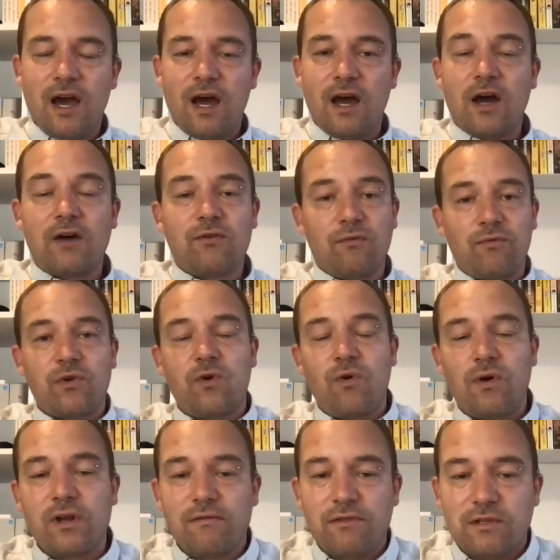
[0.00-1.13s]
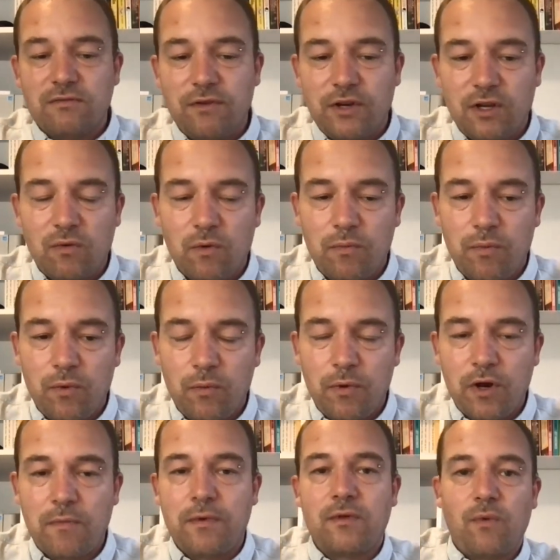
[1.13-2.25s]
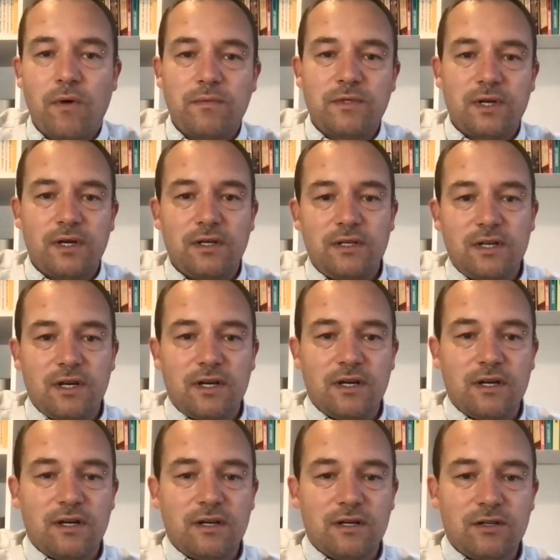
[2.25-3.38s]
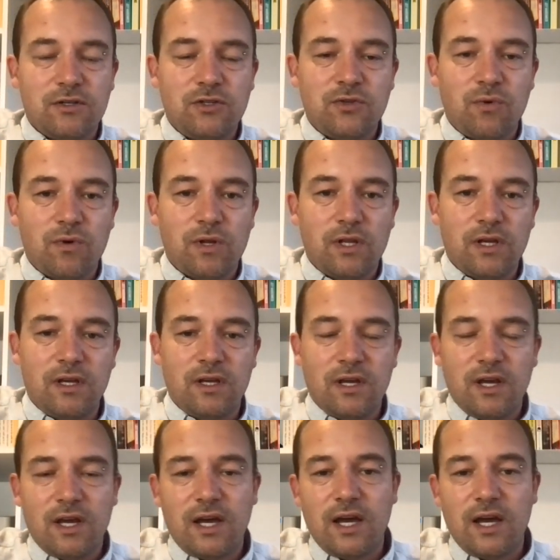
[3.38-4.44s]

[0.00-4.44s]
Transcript: A recording of this video we'll put up on the website shortly